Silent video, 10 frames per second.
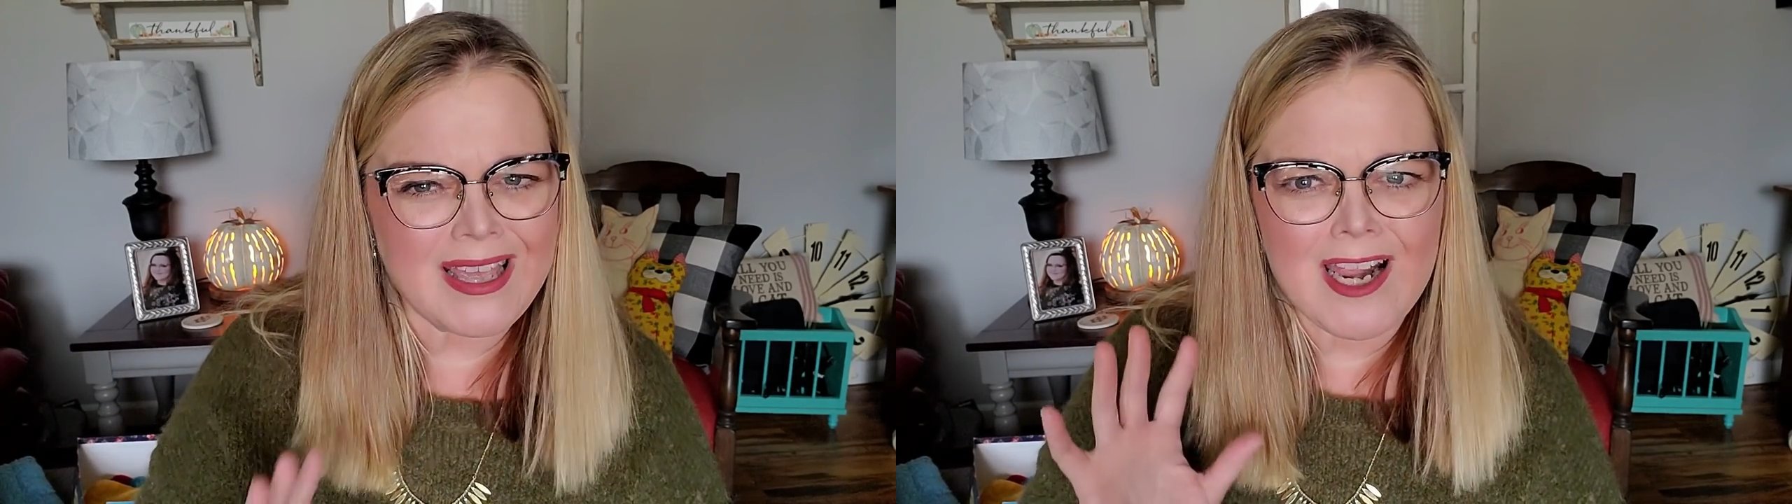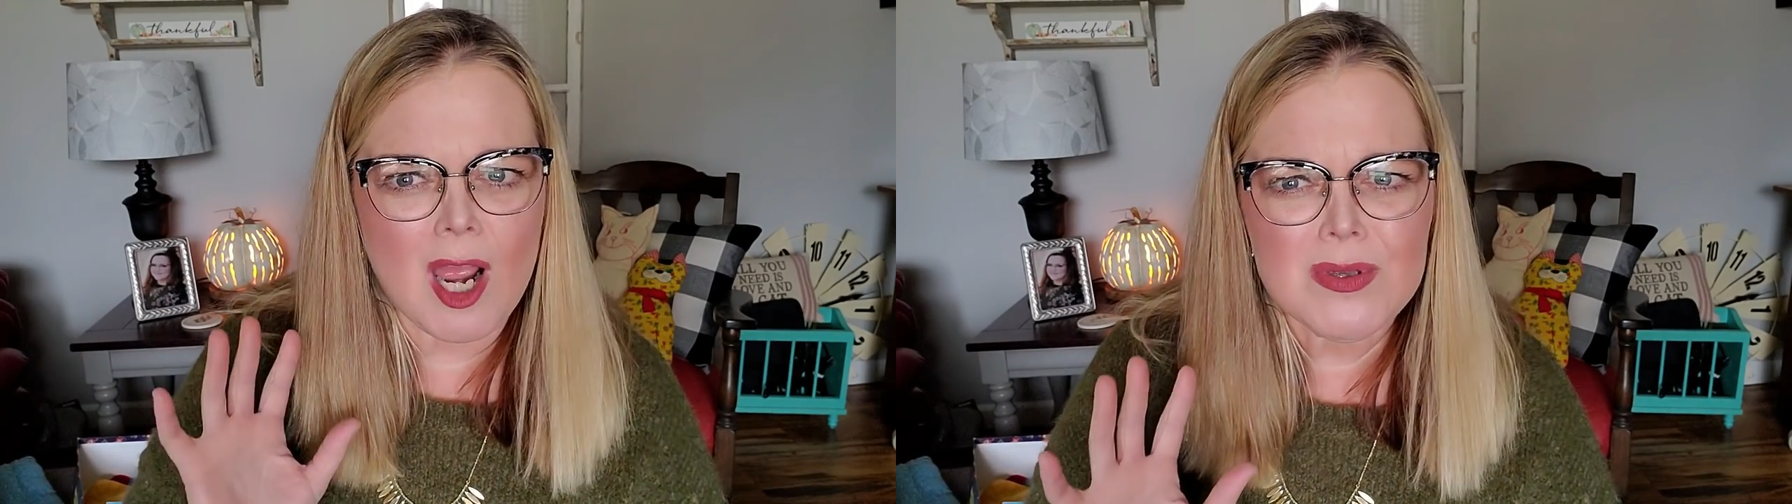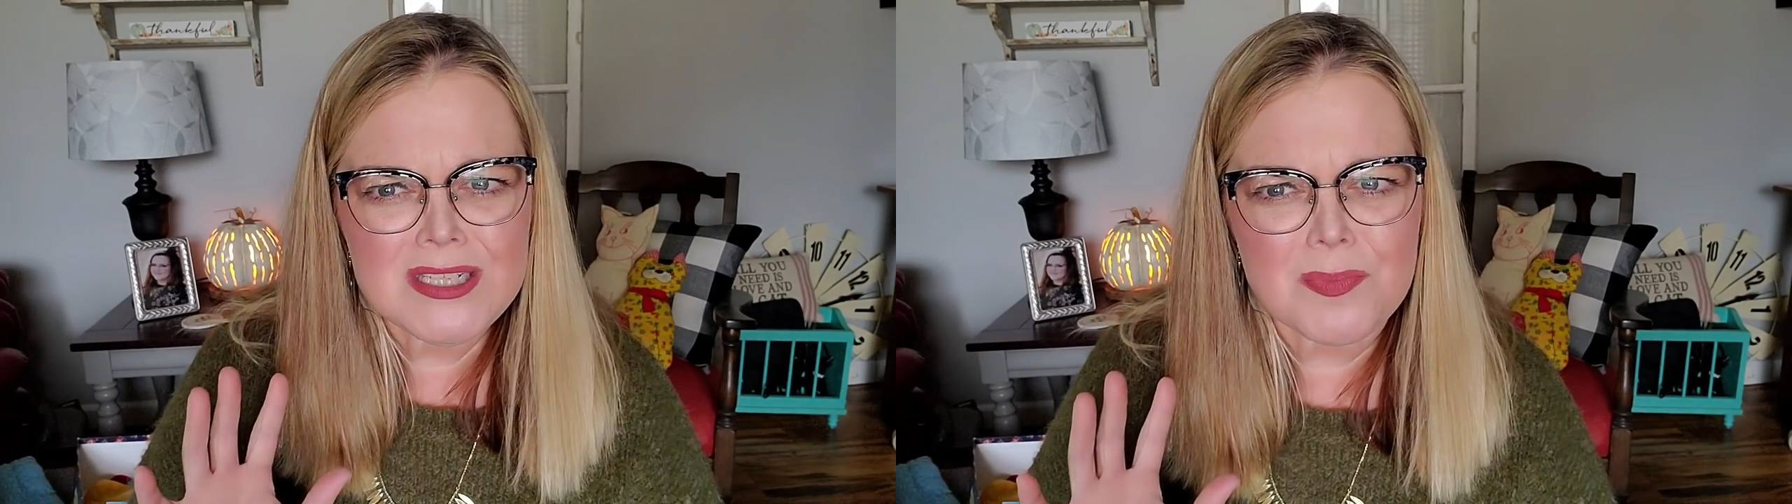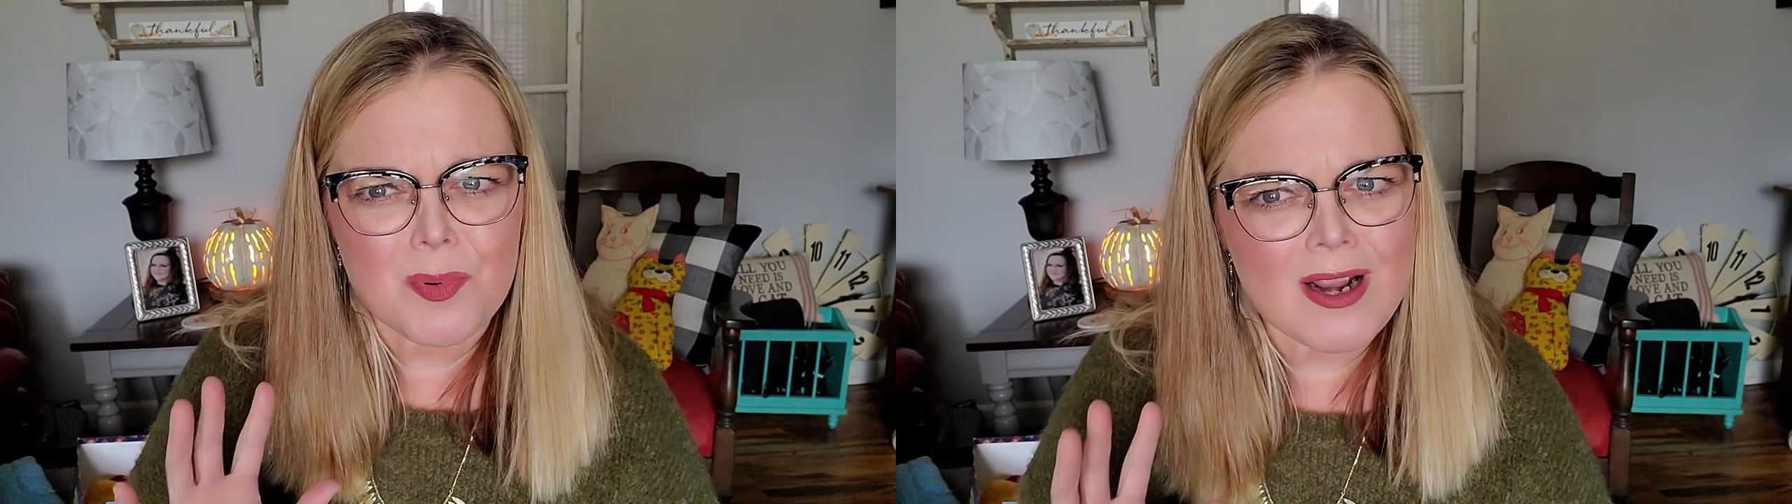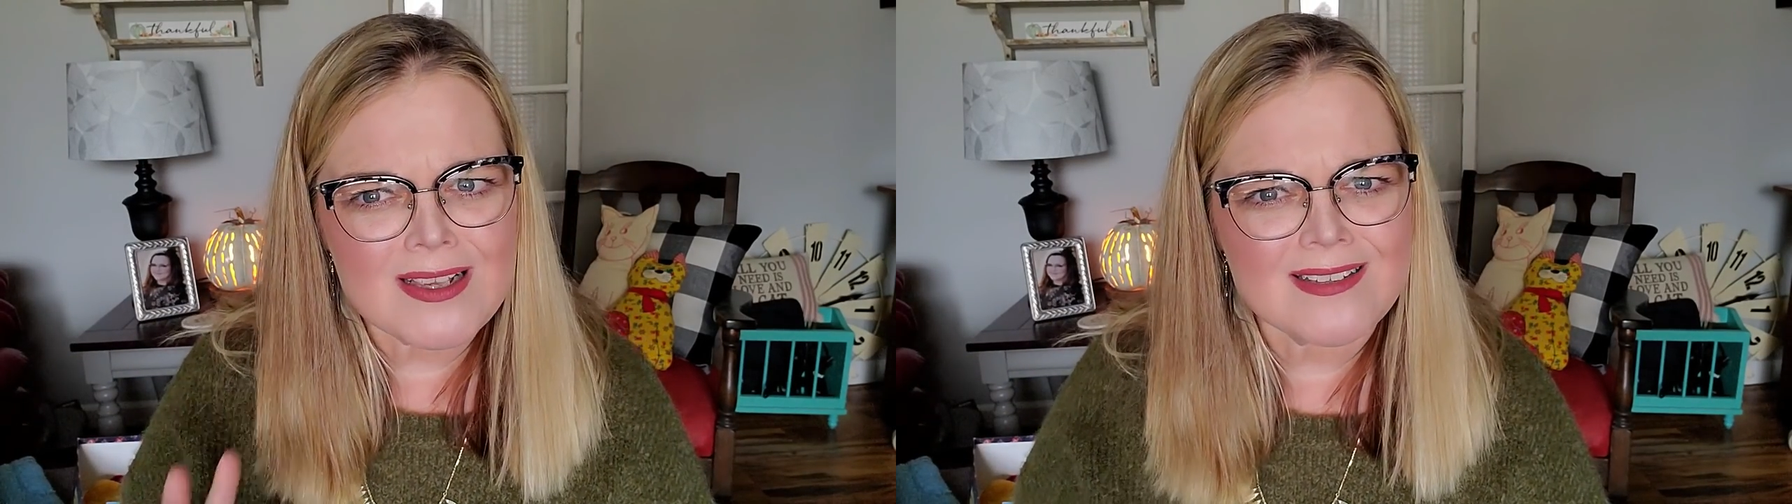And I was
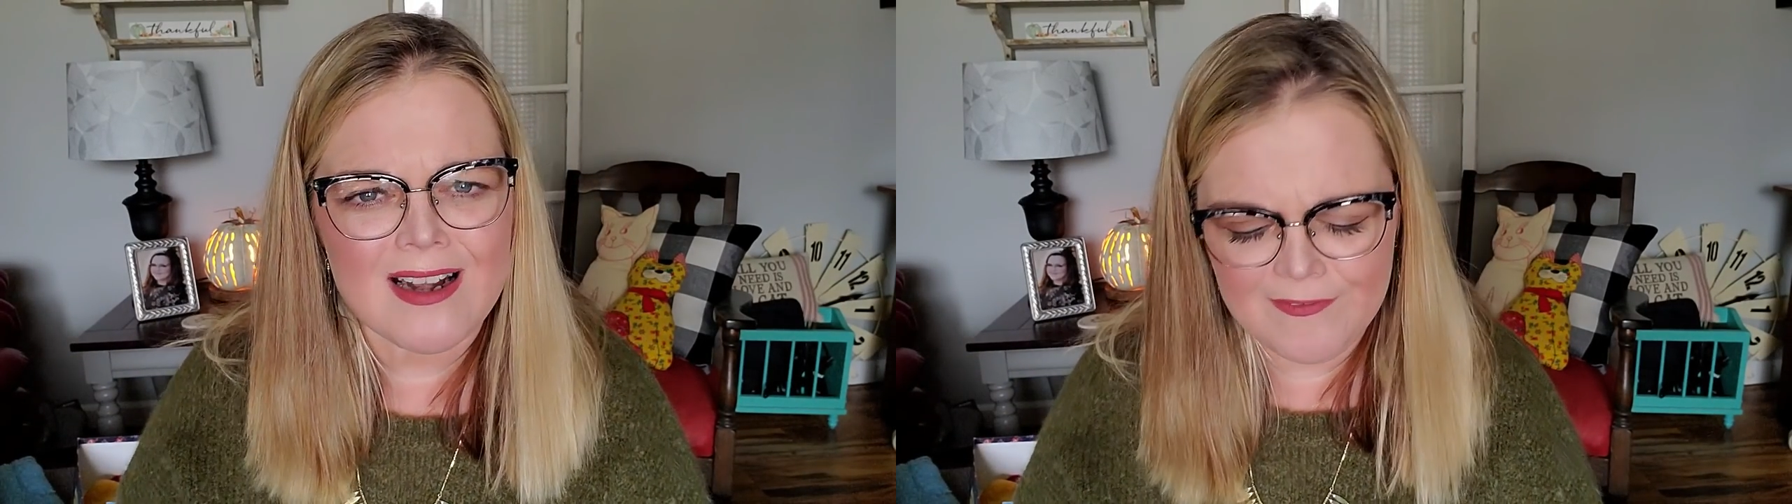surprised that I